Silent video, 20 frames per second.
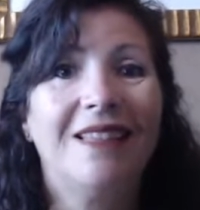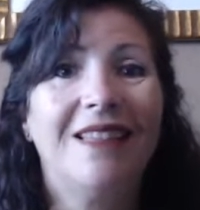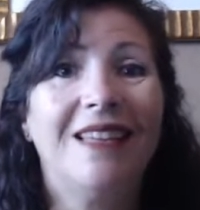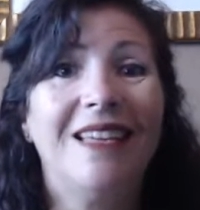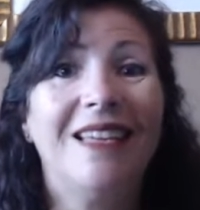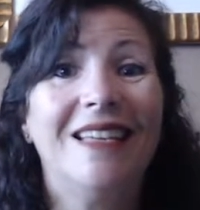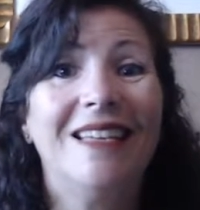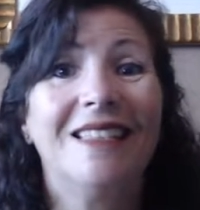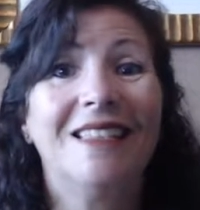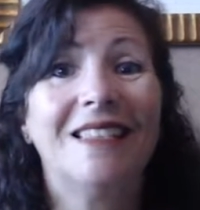
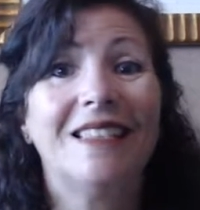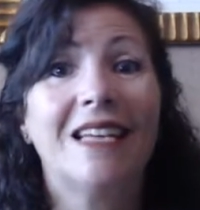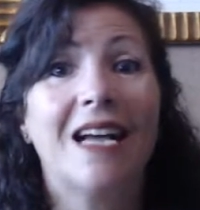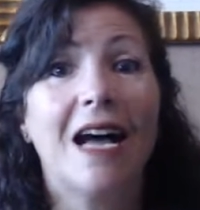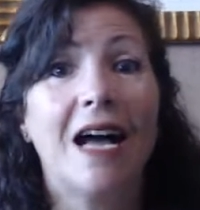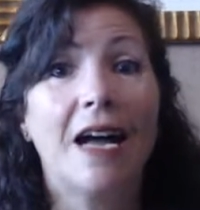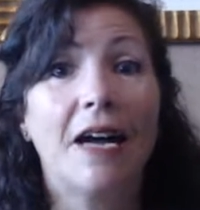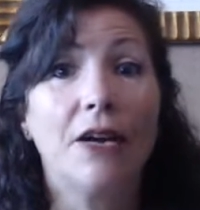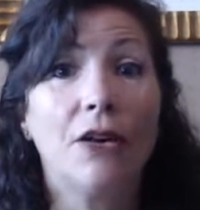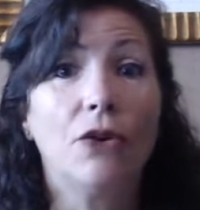the
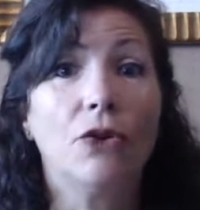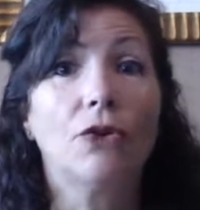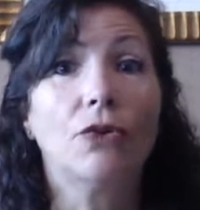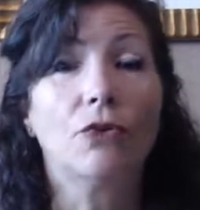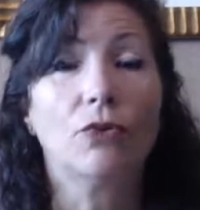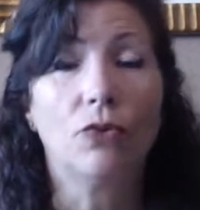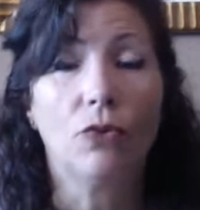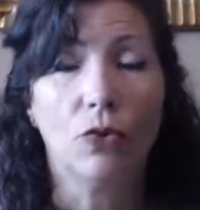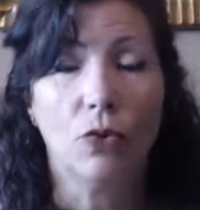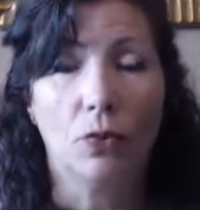entire
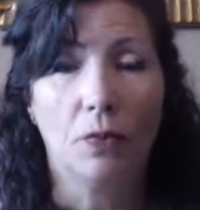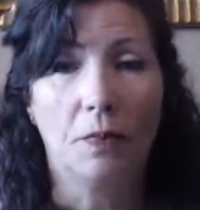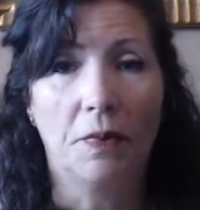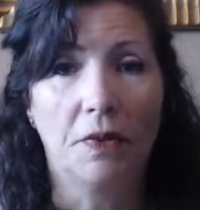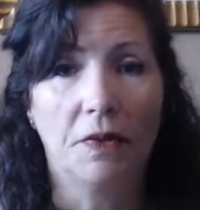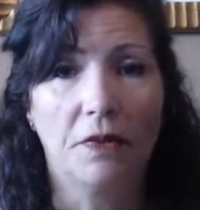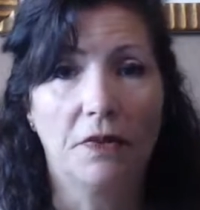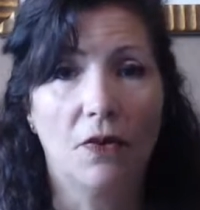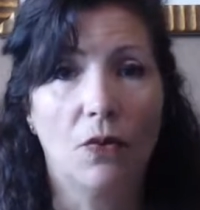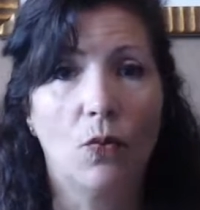group
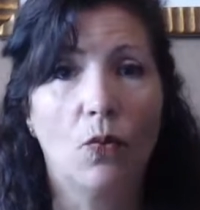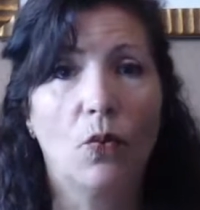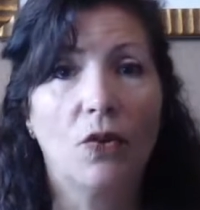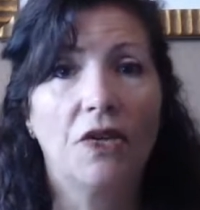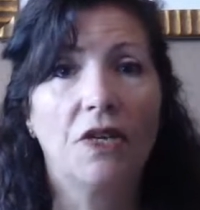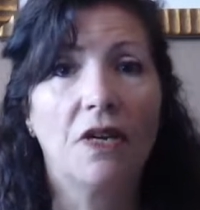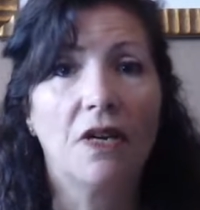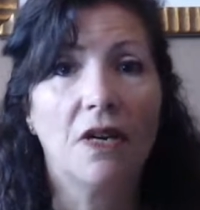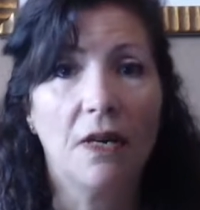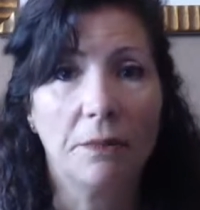
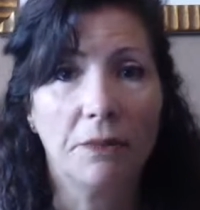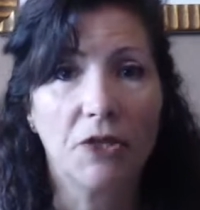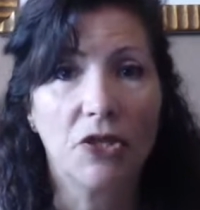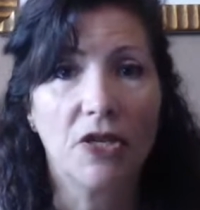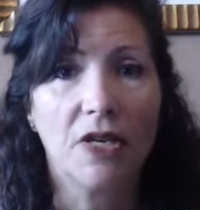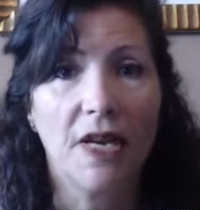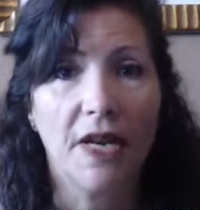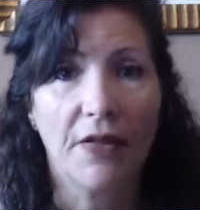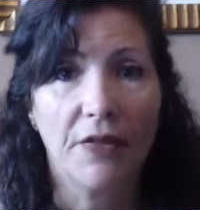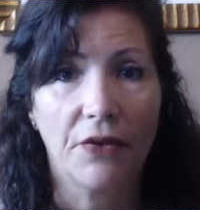would come
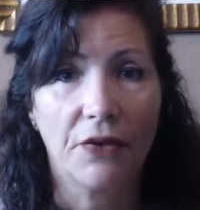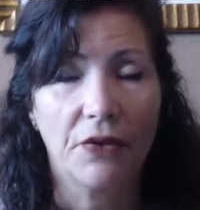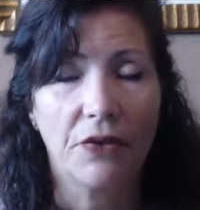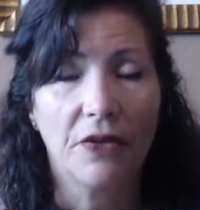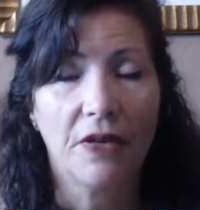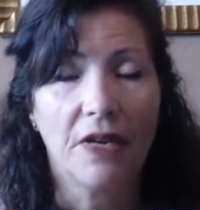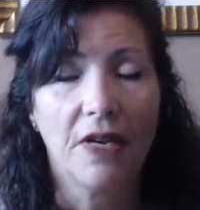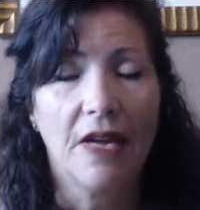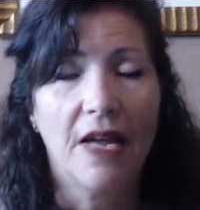together